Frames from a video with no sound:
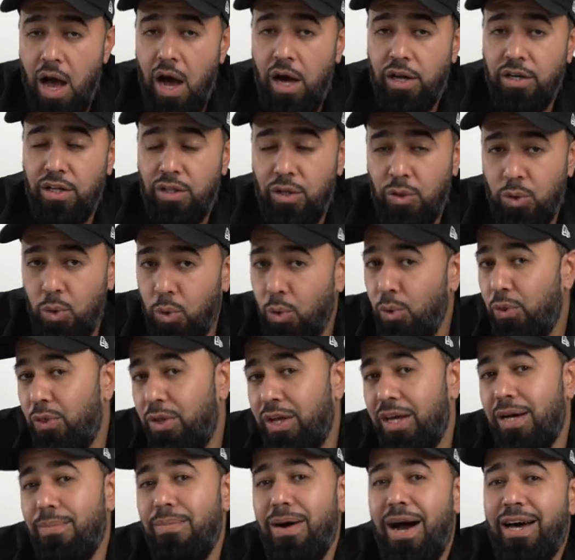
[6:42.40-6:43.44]
Another cool
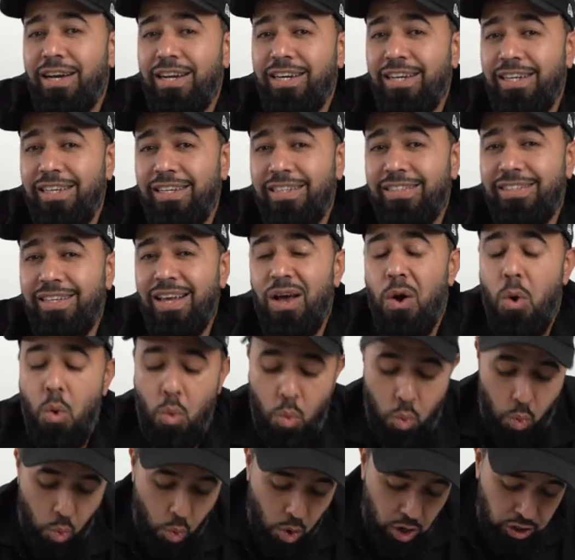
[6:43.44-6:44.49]
thing about it is
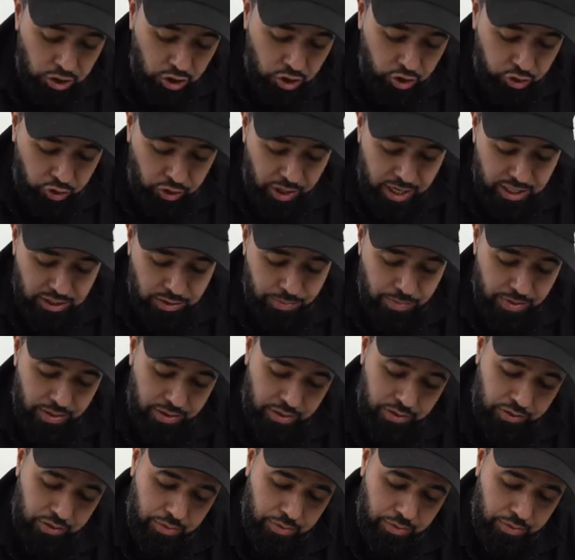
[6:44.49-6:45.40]
one transmitter.